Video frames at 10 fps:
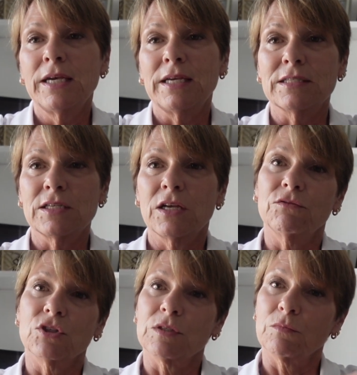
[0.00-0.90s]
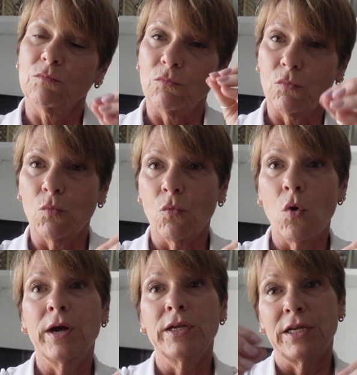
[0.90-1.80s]
instead of just
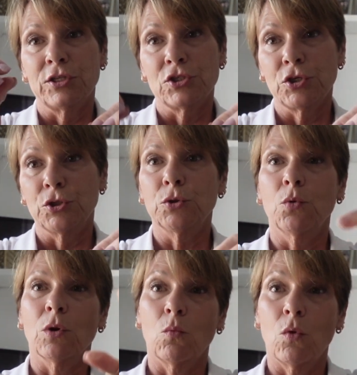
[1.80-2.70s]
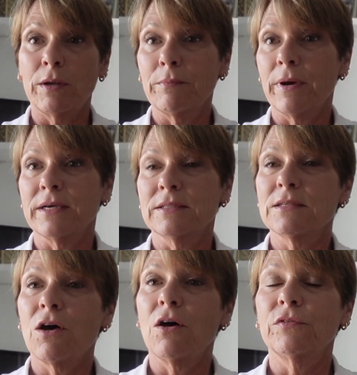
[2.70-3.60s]
one and two or one by
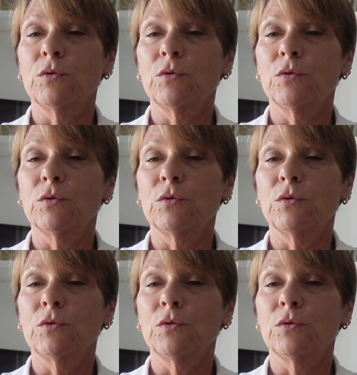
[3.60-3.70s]
itself,